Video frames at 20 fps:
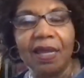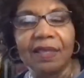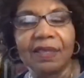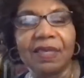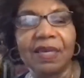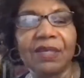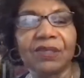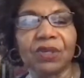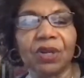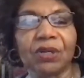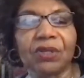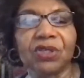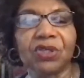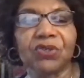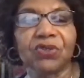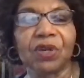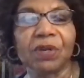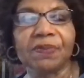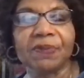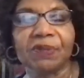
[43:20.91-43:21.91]
These are
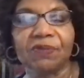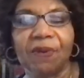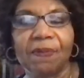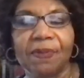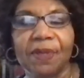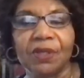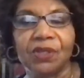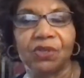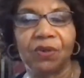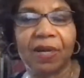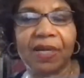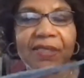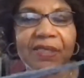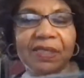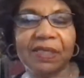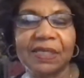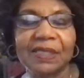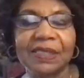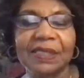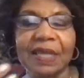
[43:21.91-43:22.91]
strips from the
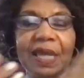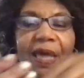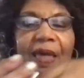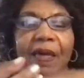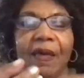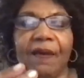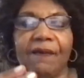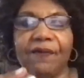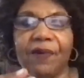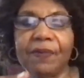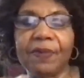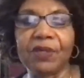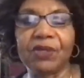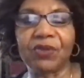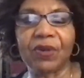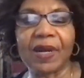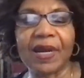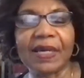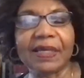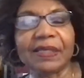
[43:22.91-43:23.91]
dresses, from the
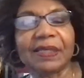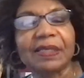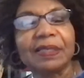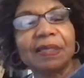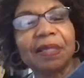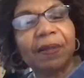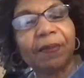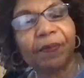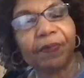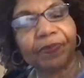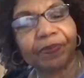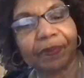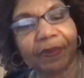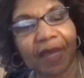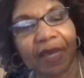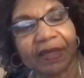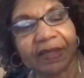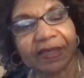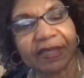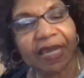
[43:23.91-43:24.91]
dress,
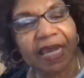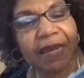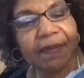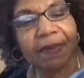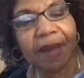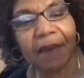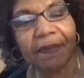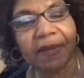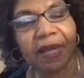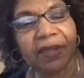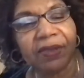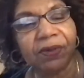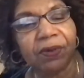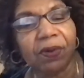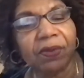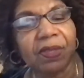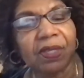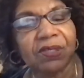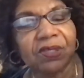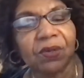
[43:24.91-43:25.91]
a seam. I'm not
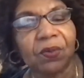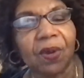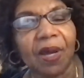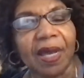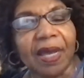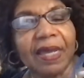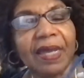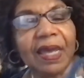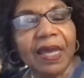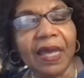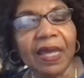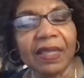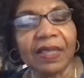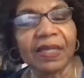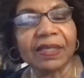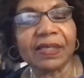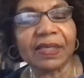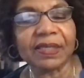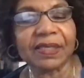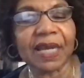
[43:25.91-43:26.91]
throwing this away.
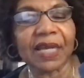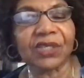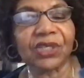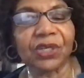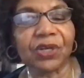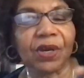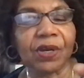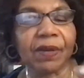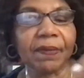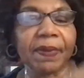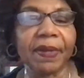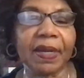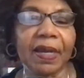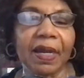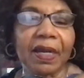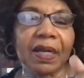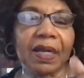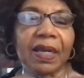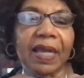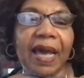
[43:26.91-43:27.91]
This is actually going to be
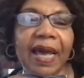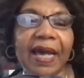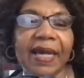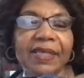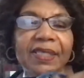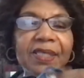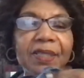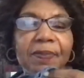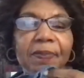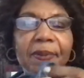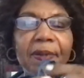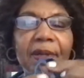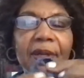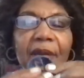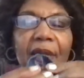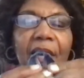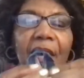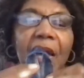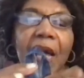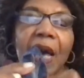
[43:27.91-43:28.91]
a clasp
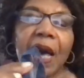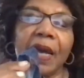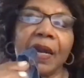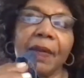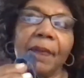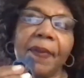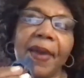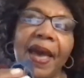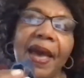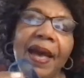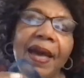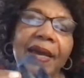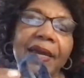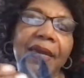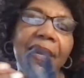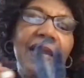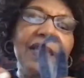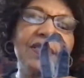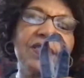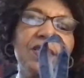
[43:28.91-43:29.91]
on a
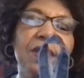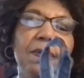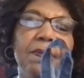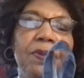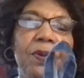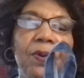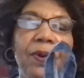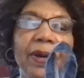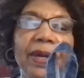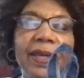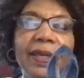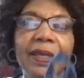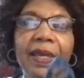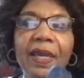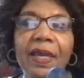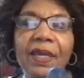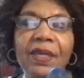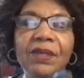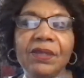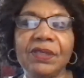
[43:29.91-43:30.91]
bag at some point.
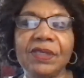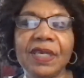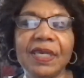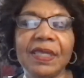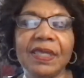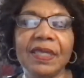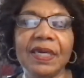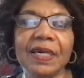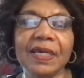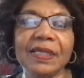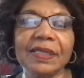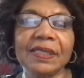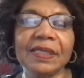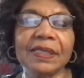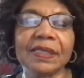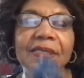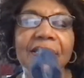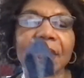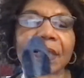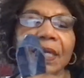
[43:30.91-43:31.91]
You see
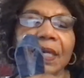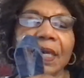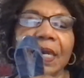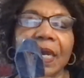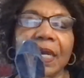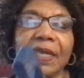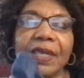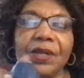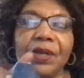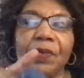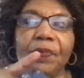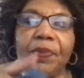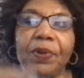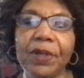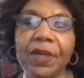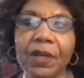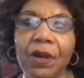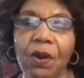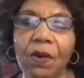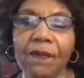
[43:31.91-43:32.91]
this, then you
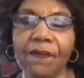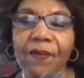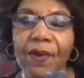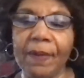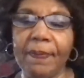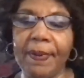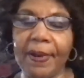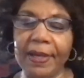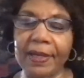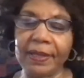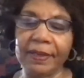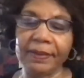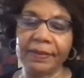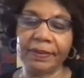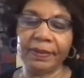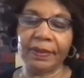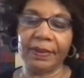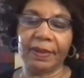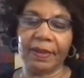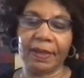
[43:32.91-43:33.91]
put it over a button.